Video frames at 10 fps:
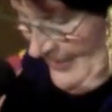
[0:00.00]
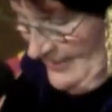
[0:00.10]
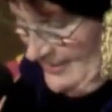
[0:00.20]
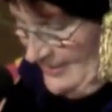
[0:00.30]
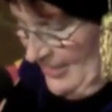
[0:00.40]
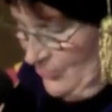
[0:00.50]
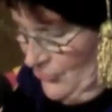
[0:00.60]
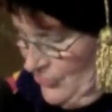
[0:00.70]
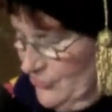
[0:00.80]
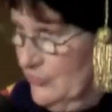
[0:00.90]
Instead,
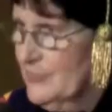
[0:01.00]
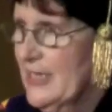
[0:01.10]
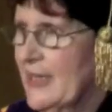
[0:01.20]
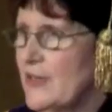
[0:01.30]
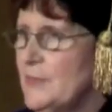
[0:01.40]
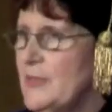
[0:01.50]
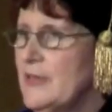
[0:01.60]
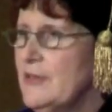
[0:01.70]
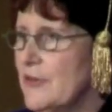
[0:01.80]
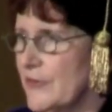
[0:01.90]
she told me I could
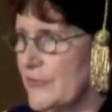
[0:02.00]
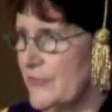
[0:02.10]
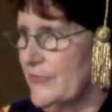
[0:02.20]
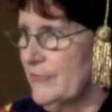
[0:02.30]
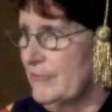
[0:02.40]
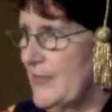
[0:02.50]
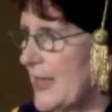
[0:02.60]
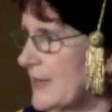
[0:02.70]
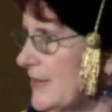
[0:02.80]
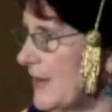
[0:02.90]
be a nurse, not a